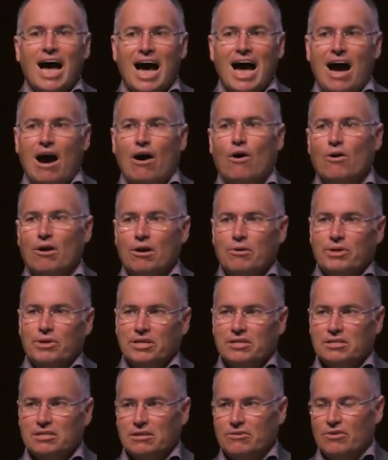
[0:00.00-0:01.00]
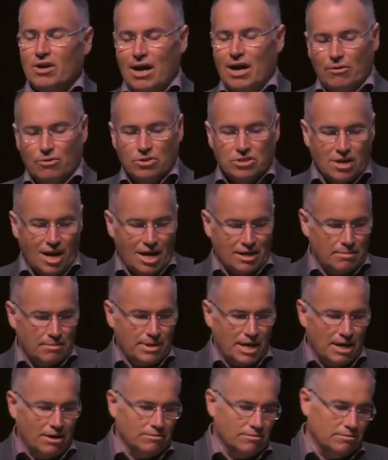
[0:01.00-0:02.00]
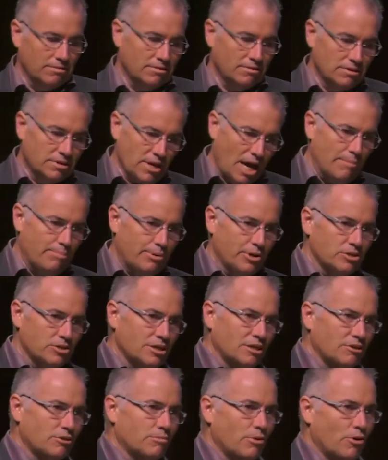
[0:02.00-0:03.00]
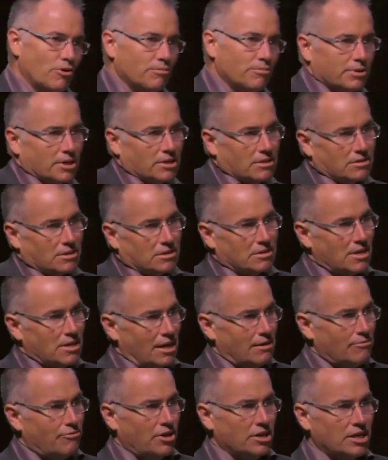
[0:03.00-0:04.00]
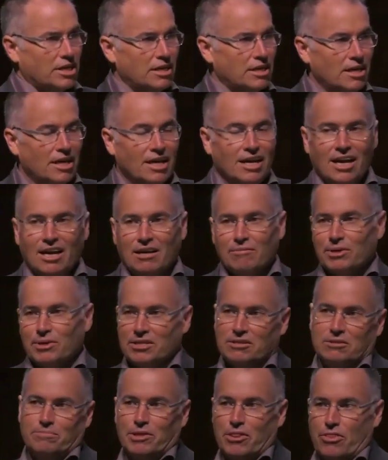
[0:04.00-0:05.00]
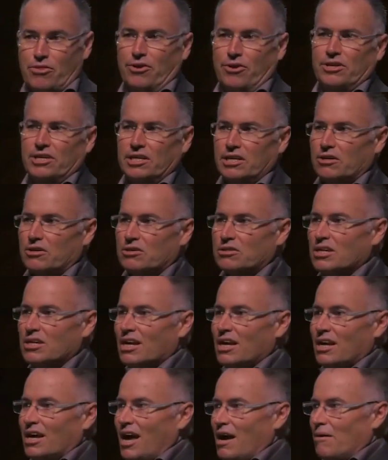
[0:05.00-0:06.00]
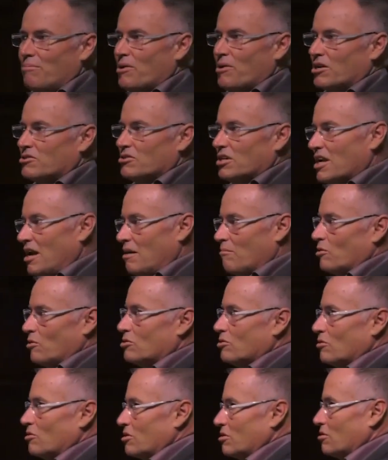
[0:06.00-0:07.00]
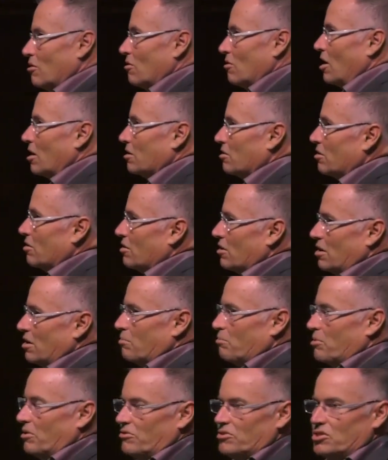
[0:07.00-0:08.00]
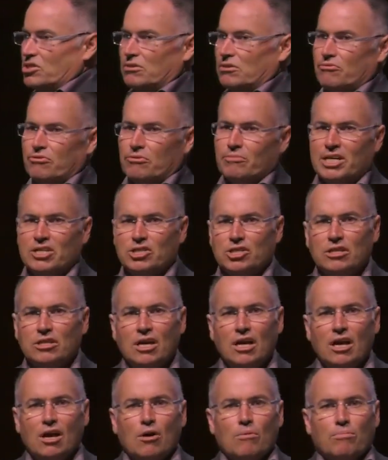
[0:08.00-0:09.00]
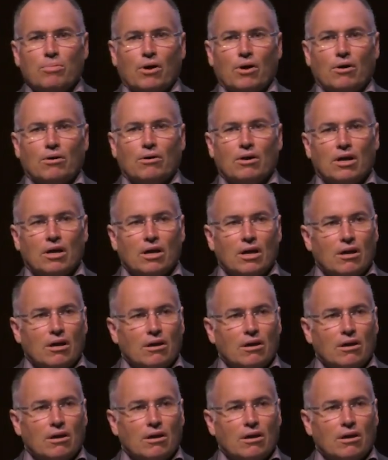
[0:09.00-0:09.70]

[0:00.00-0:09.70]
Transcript: how are we going to deliver? I will talk about diapers a little more because it's kind of funny and because it's been 30 years at Procter & Gamble, so it's no longer privileged information. But